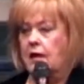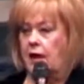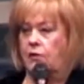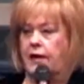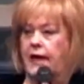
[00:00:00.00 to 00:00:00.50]

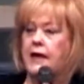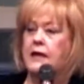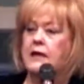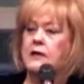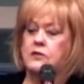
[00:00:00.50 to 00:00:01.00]
Okay?
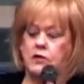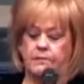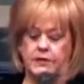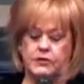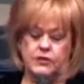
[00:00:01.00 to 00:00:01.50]
So,
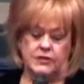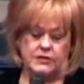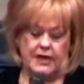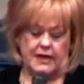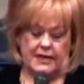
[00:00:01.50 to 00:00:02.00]
but she
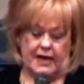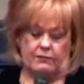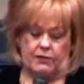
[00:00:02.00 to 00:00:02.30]
said that